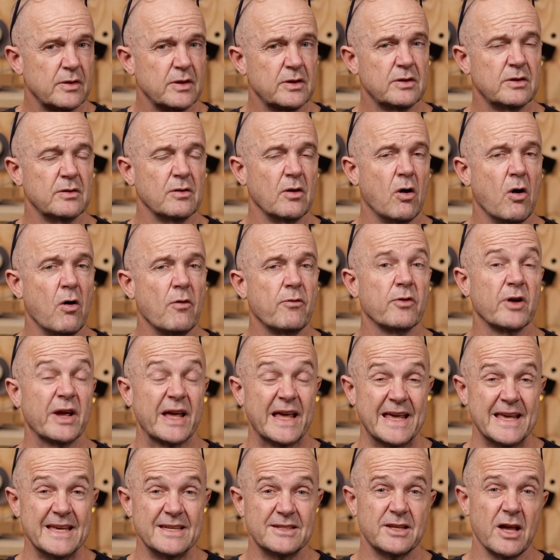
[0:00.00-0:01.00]
This offer
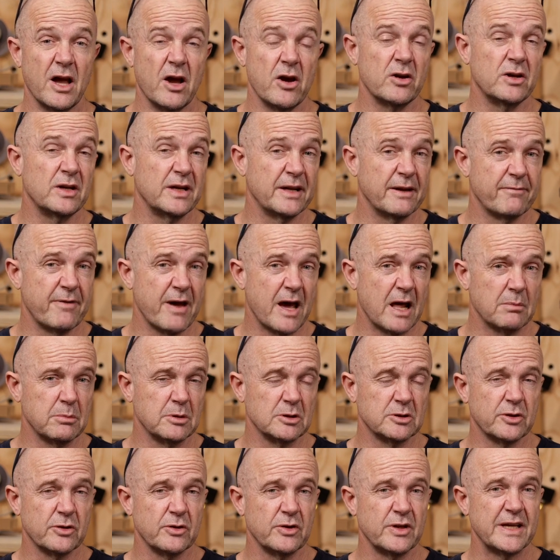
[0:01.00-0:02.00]
is only
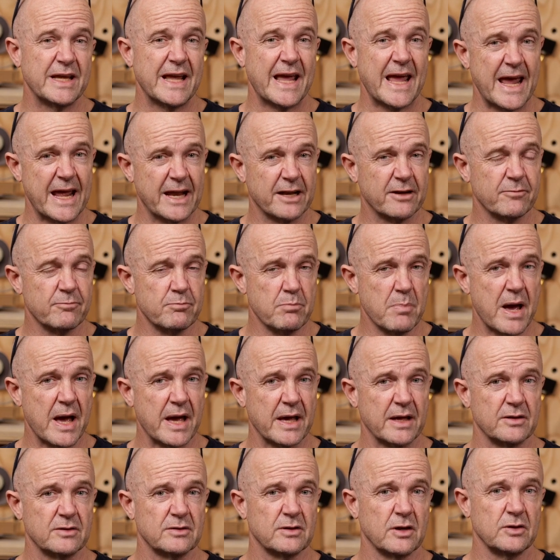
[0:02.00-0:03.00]
available to the end of
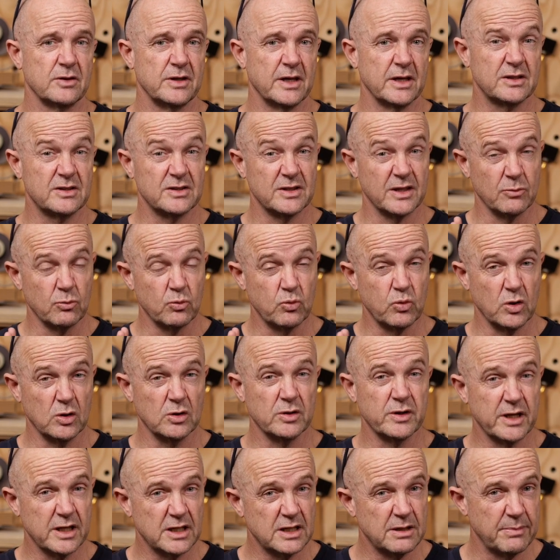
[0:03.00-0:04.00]
May, so yes, you
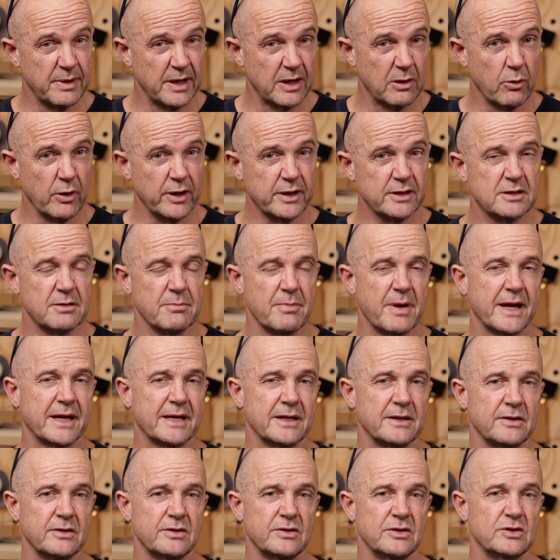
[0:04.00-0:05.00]
will need to be quick to make
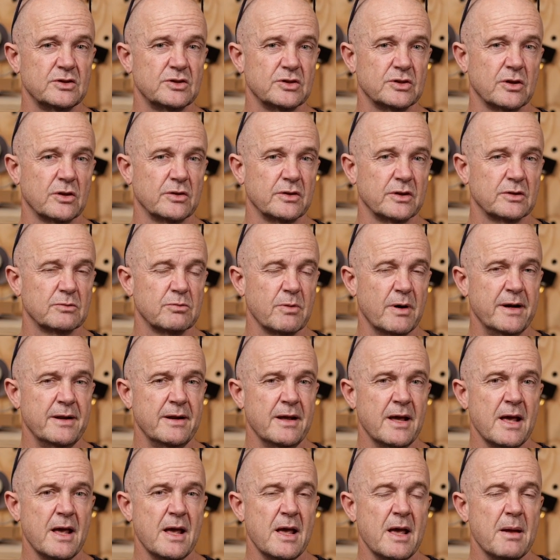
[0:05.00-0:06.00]
a decision on this
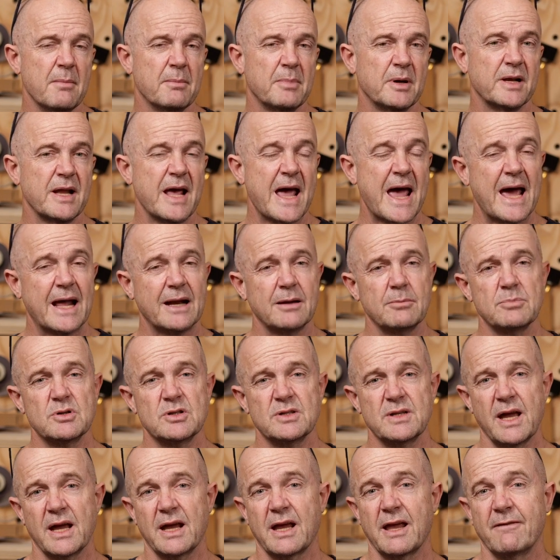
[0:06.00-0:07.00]
one, But
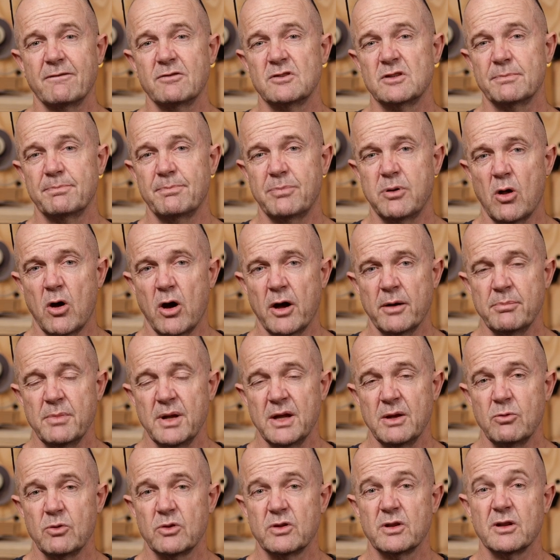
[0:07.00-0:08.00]
AtomStack have supplied
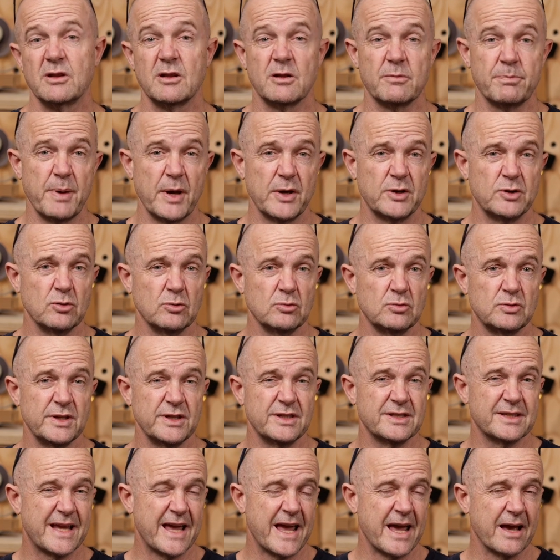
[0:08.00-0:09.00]
me with a special
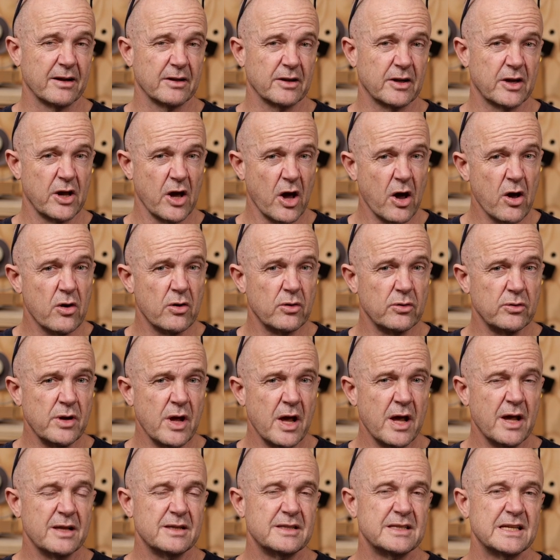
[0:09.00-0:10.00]
discount code
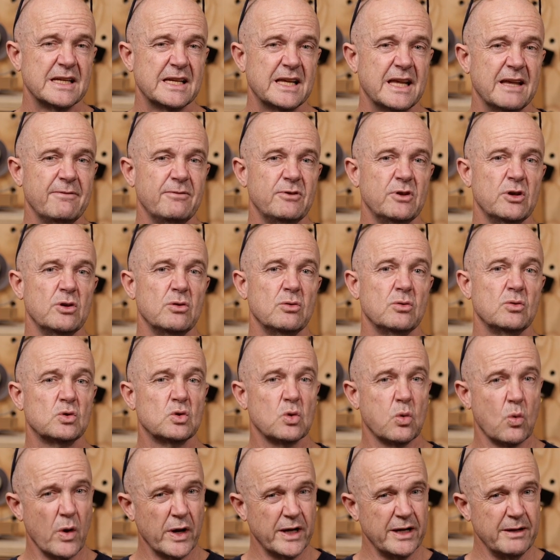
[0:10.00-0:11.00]
to give you
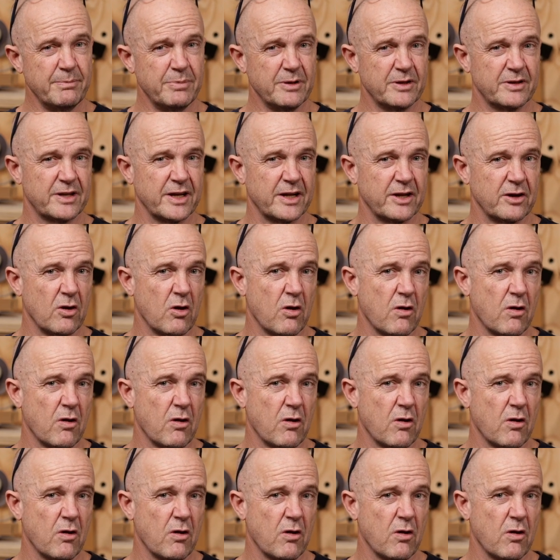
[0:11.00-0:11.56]
20%